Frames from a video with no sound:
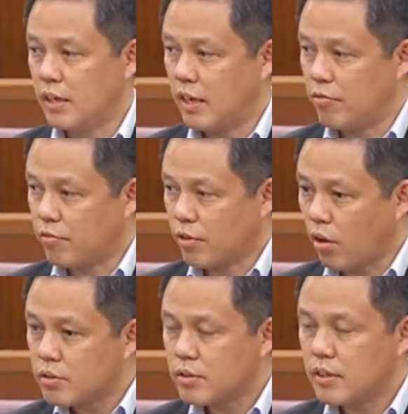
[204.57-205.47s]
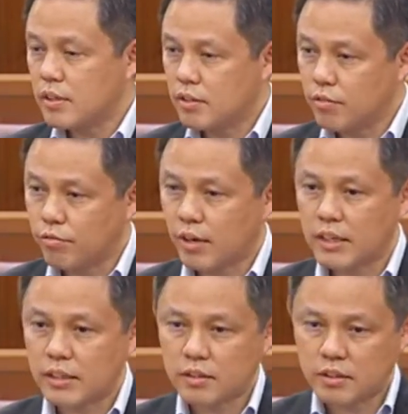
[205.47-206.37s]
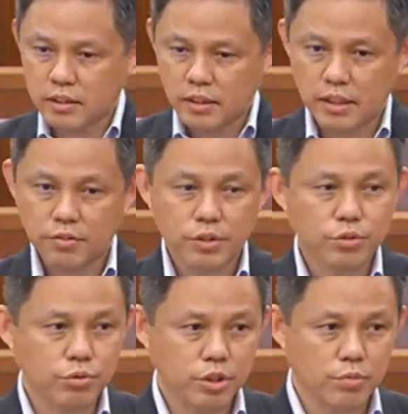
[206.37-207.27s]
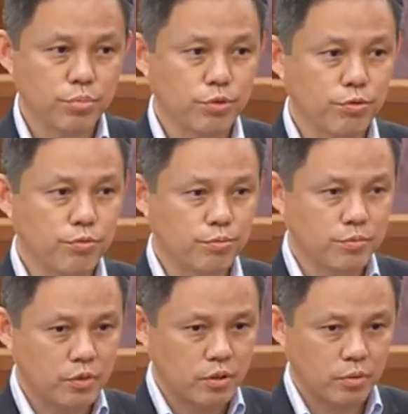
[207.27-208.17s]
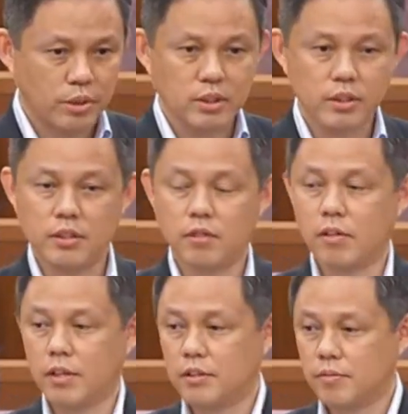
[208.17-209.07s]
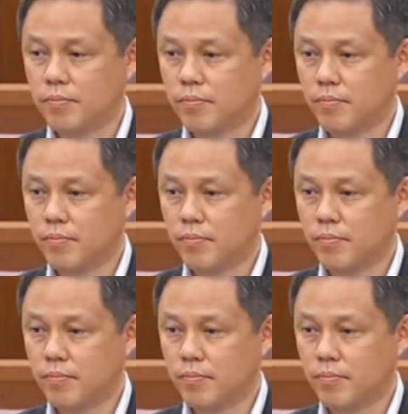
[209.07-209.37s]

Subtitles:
and constantly find areas to improve when the need arises.